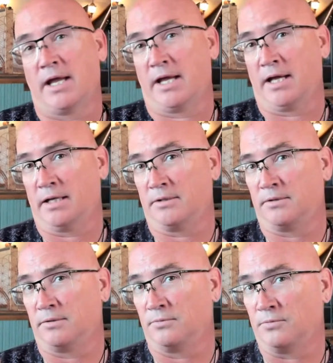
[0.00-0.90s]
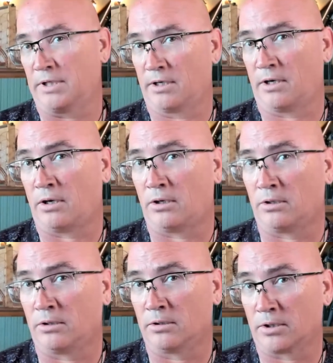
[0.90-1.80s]
and we
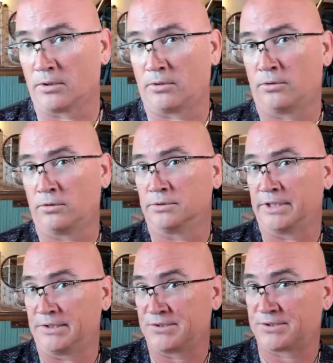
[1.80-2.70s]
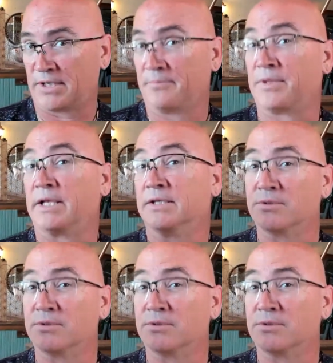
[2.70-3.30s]
all are holding something